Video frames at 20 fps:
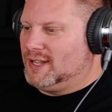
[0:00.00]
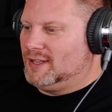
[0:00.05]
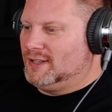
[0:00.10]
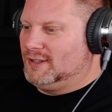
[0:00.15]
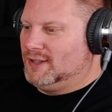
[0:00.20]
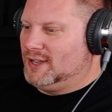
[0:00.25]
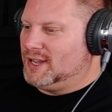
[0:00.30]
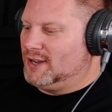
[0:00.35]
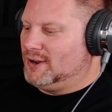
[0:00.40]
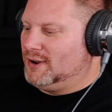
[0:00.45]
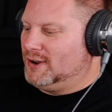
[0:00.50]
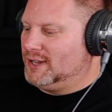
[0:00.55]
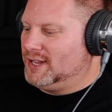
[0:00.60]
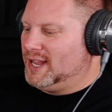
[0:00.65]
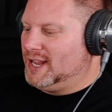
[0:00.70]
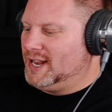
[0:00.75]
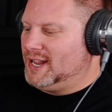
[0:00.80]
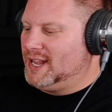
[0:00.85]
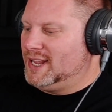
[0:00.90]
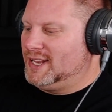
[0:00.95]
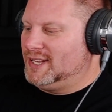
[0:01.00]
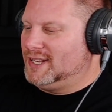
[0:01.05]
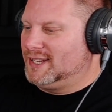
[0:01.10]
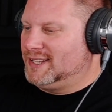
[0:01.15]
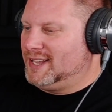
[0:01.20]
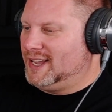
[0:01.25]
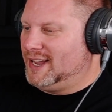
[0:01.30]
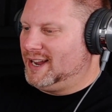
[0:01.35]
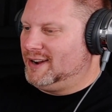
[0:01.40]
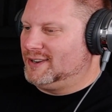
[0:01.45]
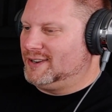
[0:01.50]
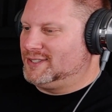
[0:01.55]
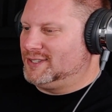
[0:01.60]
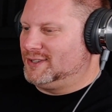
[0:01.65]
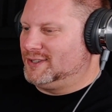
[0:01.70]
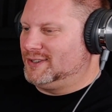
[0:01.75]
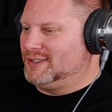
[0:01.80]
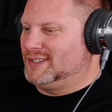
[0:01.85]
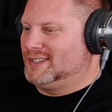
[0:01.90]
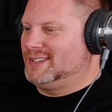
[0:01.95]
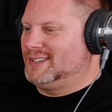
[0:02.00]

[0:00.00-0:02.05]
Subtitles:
Look at her getting into character.